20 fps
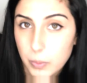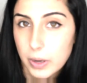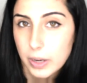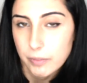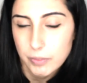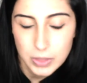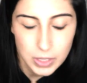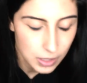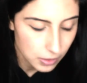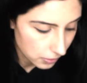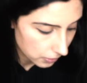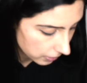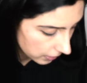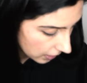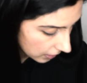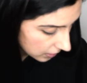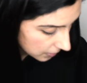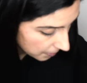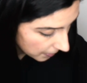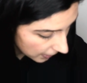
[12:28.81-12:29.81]
one of the other
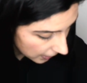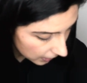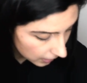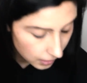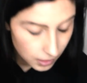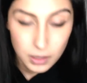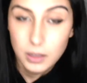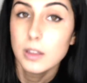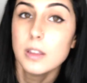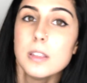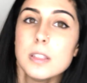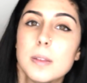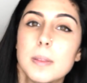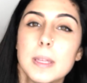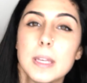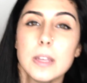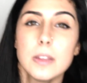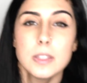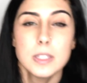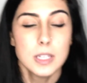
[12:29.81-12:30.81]
things, but
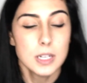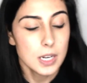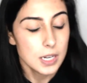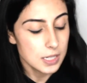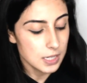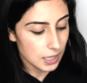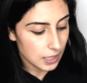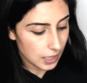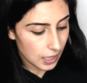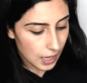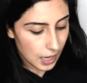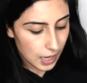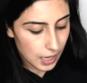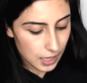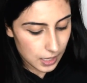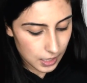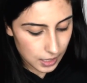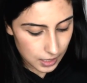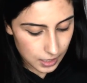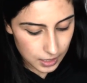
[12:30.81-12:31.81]
something else that I did
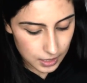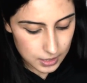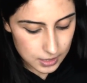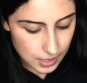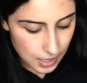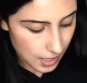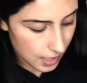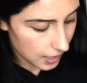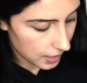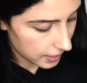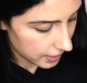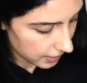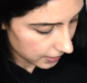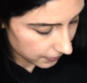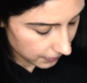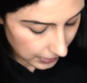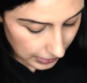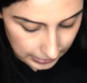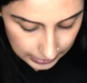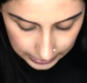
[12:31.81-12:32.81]
get is I
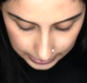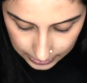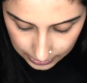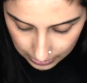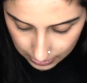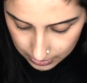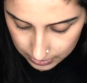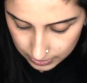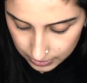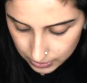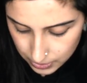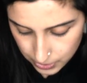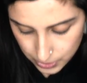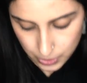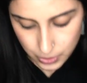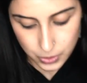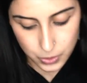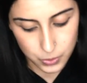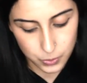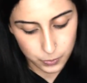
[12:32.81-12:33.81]
finally got
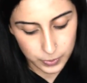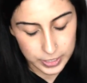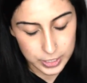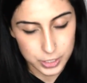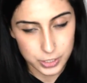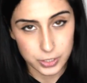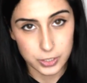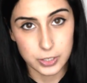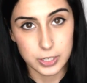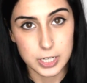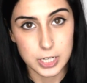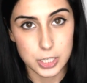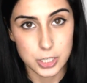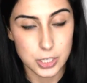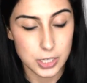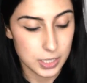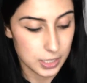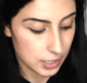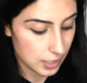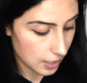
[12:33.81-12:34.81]
her winter
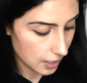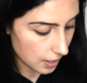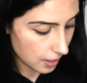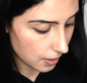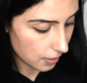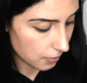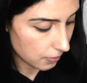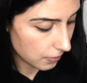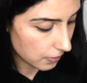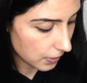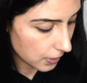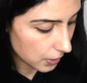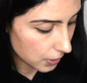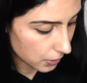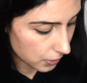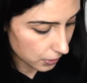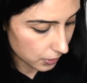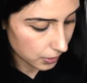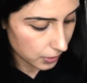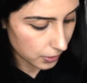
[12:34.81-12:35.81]
edition of
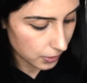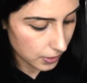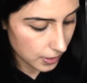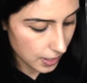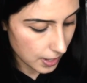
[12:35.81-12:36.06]
her,